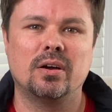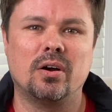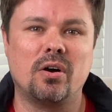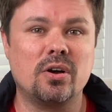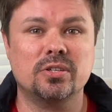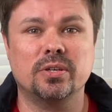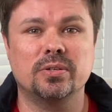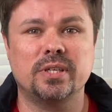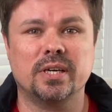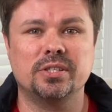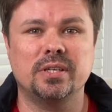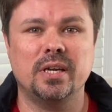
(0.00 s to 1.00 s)
Also,
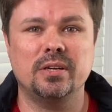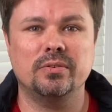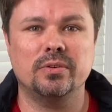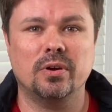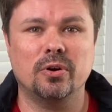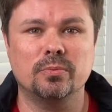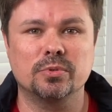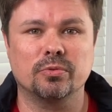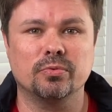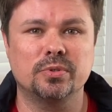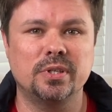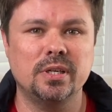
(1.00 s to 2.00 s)
Section 8 homes are
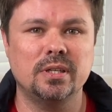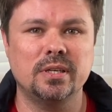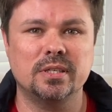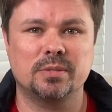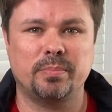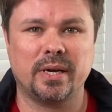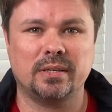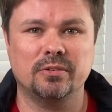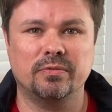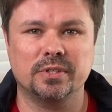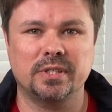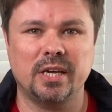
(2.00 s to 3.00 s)
routinely
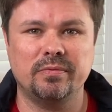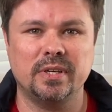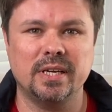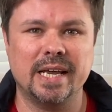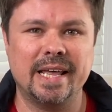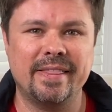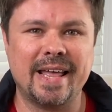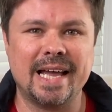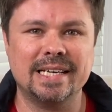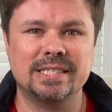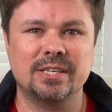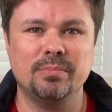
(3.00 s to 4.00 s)
inspected for safety, and
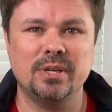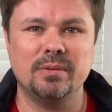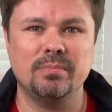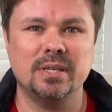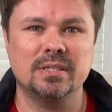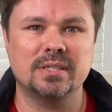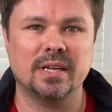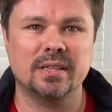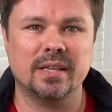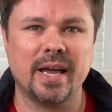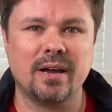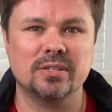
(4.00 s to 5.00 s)
that to me means
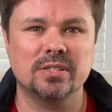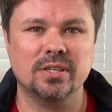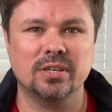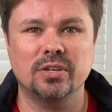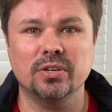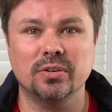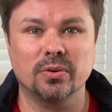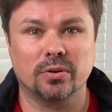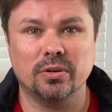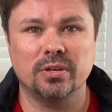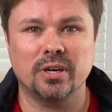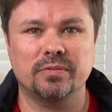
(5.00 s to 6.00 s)
that the house is in good or
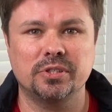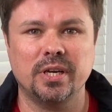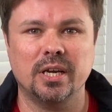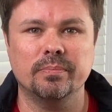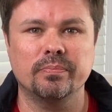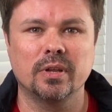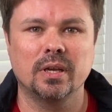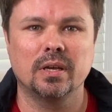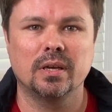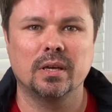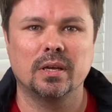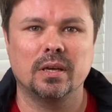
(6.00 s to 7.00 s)
good enough shape.
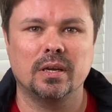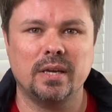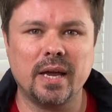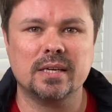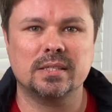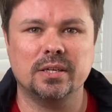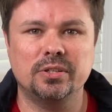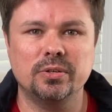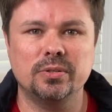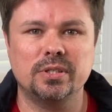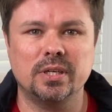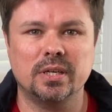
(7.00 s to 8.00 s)
Yes, I
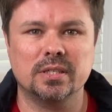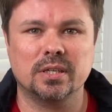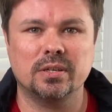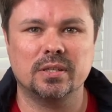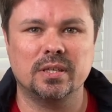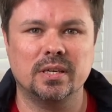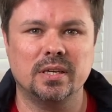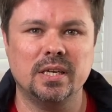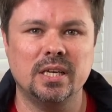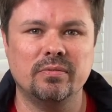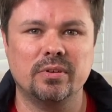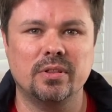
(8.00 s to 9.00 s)
do see it as a good thing,
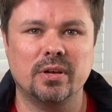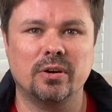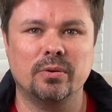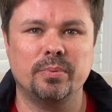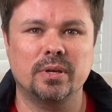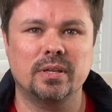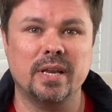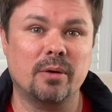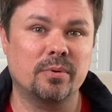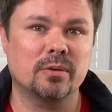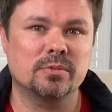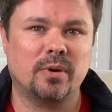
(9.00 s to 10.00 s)
even though it
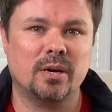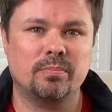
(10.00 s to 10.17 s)
now becomes my